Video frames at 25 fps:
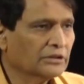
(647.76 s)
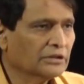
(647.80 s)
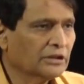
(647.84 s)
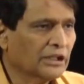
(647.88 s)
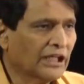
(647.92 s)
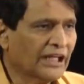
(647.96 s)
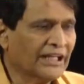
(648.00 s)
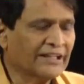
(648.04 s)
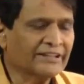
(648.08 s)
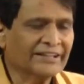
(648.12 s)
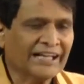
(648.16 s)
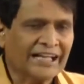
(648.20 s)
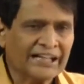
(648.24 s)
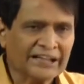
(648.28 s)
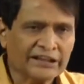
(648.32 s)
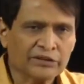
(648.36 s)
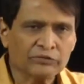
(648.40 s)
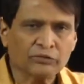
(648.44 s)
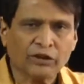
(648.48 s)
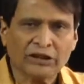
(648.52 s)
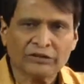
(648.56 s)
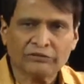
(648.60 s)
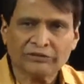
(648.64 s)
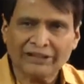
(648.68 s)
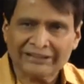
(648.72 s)
And that is
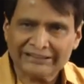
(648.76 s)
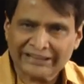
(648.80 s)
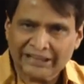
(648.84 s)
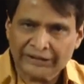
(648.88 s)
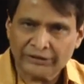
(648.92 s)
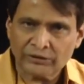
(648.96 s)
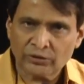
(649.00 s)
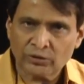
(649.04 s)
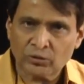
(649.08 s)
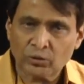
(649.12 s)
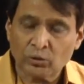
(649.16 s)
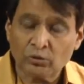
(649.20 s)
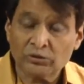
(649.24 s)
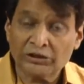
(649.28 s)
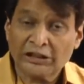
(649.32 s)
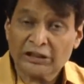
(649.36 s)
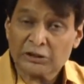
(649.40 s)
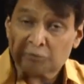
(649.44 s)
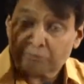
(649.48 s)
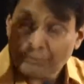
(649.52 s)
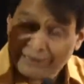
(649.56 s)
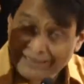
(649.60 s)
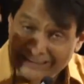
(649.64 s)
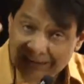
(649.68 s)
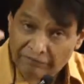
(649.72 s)
what we are trying to do
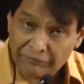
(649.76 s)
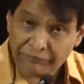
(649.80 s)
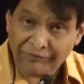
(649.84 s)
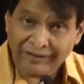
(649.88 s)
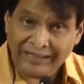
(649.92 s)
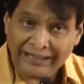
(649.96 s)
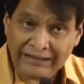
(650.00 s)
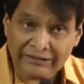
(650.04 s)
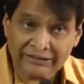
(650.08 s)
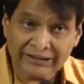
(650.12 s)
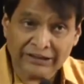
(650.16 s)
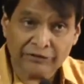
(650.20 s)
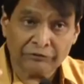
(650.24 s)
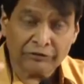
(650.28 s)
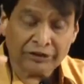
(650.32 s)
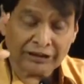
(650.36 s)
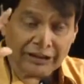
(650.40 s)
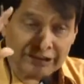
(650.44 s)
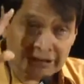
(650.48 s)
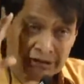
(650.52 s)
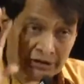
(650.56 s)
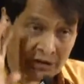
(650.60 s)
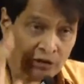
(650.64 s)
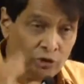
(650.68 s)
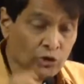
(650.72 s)
despite the fact that we
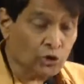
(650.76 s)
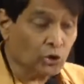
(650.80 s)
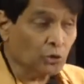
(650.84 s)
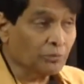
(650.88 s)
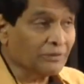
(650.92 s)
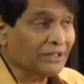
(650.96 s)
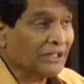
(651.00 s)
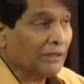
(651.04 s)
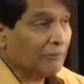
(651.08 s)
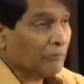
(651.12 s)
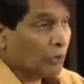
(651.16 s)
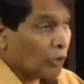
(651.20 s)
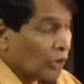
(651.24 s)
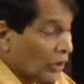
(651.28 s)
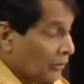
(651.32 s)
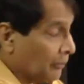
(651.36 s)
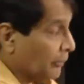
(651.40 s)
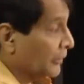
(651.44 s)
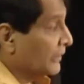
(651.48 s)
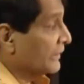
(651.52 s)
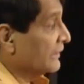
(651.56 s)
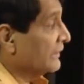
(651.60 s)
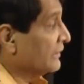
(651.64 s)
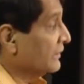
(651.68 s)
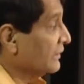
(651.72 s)
continue to be a
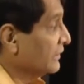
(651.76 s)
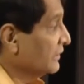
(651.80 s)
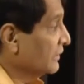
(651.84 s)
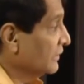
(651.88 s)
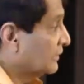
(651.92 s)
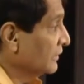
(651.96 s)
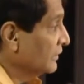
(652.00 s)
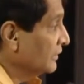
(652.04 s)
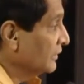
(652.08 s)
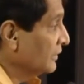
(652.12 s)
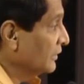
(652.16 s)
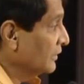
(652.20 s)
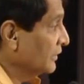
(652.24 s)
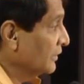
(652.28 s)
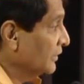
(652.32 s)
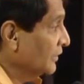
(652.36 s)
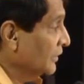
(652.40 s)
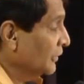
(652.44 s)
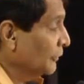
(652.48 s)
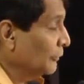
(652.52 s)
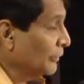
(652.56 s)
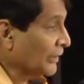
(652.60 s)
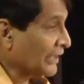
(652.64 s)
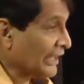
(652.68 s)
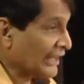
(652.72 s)
monopoly.
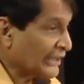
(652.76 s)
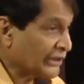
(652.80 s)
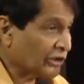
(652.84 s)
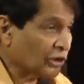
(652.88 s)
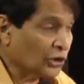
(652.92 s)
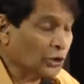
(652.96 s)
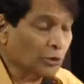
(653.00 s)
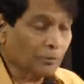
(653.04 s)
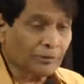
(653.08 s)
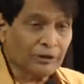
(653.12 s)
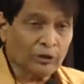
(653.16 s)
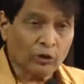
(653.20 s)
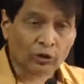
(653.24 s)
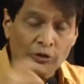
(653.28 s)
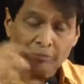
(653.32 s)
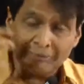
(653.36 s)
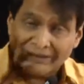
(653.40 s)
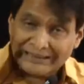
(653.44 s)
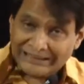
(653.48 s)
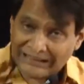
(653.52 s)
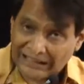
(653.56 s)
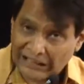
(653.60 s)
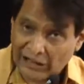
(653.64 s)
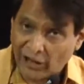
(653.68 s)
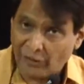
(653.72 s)
We continue to be owned by
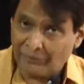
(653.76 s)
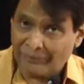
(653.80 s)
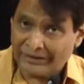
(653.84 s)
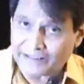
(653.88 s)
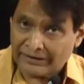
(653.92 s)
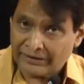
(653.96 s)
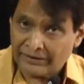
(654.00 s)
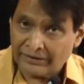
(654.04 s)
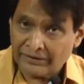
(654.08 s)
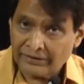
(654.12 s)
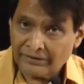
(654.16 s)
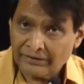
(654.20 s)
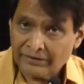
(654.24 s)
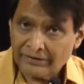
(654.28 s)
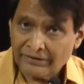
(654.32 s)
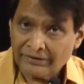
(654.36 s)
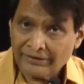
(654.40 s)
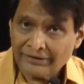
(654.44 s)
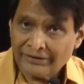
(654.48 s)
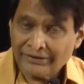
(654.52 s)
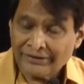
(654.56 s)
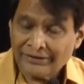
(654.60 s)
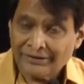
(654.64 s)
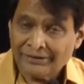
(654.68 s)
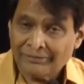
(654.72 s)
the government.
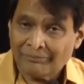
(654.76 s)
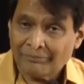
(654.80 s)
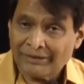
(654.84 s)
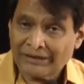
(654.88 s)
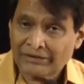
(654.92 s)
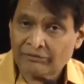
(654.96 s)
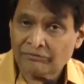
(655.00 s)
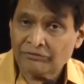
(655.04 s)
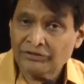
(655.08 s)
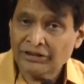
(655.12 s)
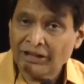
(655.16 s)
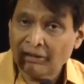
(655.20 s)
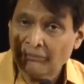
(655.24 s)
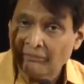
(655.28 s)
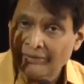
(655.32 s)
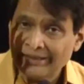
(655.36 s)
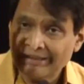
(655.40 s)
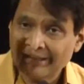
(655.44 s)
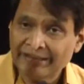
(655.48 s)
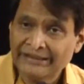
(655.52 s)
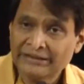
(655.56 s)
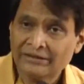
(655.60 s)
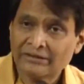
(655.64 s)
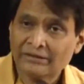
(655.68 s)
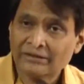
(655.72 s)
But we have made
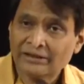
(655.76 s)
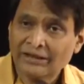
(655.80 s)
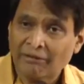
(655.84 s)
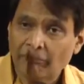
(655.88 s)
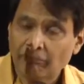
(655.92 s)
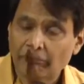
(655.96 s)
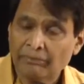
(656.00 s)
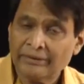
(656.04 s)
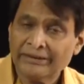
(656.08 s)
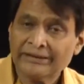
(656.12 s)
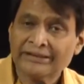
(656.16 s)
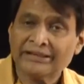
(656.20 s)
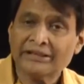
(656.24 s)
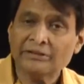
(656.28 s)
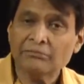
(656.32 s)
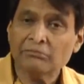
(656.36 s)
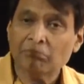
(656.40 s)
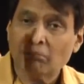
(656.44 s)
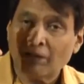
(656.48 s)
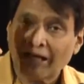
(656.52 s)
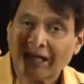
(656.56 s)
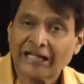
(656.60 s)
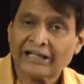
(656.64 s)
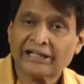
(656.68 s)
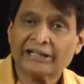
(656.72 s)
it completely
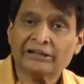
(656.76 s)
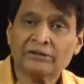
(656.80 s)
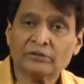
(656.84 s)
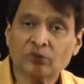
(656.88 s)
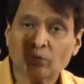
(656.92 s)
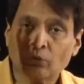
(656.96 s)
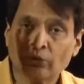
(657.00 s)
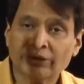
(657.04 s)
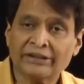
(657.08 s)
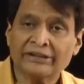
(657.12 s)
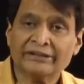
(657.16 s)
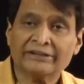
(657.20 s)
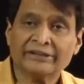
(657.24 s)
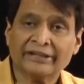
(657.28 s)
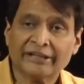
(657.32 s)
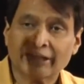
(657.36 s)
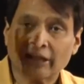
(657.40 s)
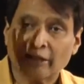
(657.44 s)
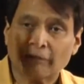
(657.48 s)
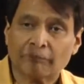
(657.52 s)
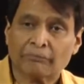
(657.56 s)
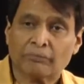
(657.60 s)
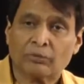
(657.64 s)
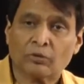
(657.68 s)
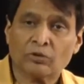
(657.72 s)
market-oriented
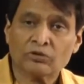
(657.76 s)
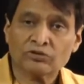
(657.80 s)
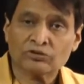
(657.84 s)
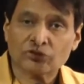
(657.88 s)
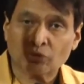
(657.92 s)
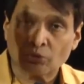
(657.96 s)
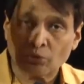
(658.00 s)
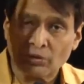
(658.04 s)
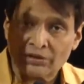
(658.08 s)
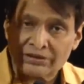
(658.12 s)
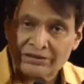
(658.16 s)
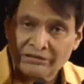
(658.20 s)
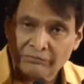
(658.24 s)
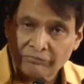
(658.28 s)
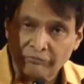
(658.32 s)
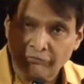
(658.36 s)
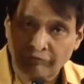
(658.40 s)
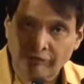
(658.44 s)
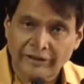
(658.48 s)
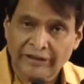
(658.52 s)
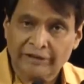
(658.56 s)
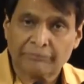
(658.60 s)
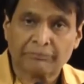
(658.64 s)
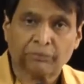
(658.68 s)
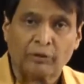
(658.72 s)
approach towards the
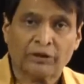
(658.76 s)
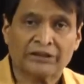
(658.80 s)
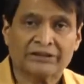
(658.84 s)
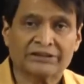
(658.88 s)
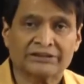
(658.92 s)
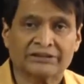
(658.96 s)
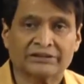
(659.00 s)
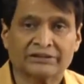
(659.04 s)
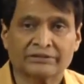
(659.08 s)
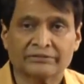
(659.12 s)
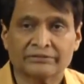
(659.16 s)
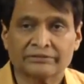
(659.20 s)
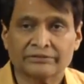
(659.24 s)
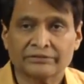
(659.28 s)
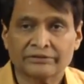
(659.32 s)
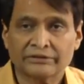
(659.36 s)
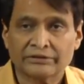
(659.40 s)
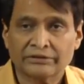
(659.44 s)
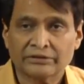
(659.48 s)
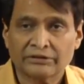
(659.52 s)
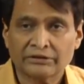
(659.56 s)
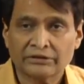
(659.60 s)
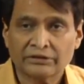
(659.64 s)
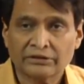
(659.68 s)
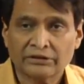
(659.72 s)
freight policy.
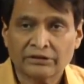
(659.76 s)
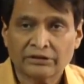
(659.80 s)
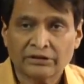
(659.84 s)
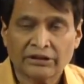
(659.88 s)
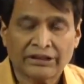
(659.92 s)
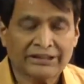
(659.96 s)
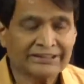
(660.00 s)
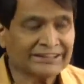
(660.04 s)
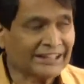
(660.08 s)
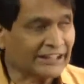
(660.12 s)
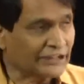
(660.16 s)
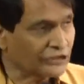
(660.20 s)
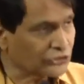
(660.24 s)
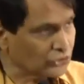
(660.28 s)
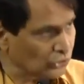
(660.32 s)
And that is